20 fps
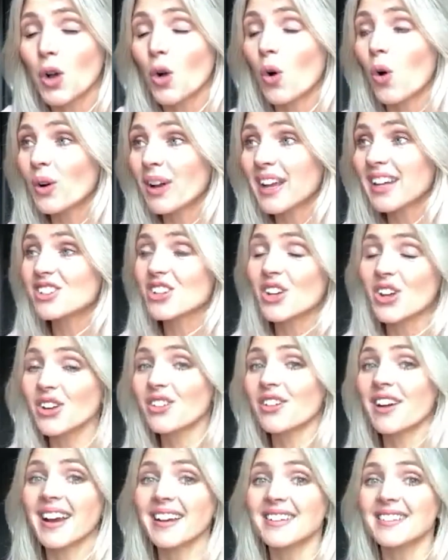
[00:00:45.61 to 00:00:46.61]
or get turned
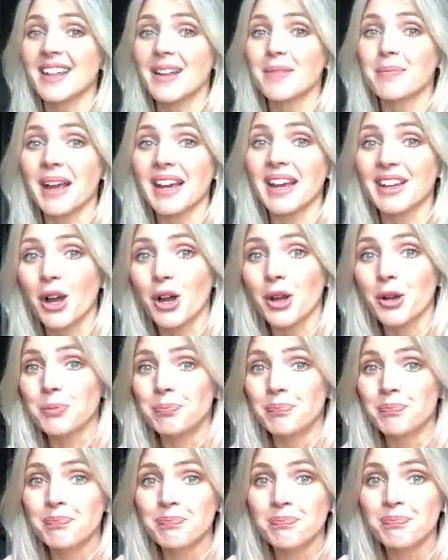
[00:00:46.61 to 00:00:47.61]
around and sent back home
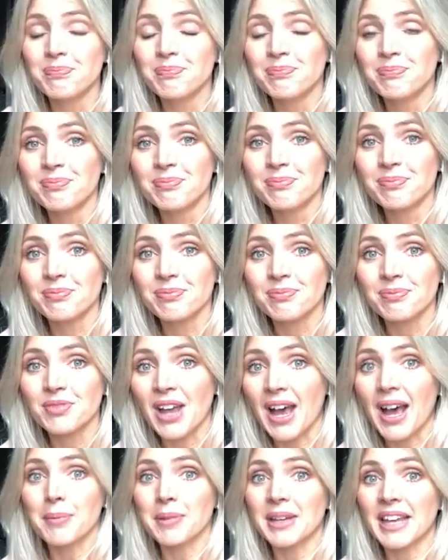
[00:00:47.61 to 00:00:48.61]
to
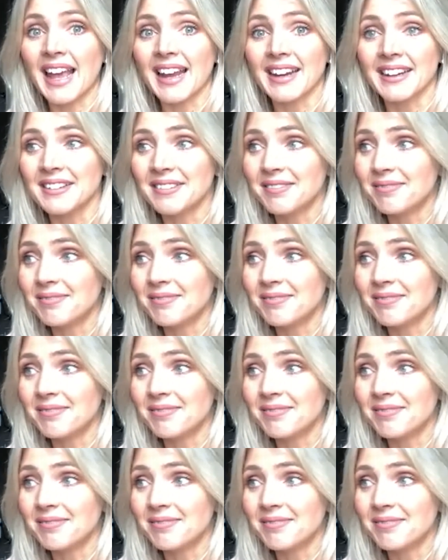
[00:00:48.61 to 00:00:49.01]
Armageddon.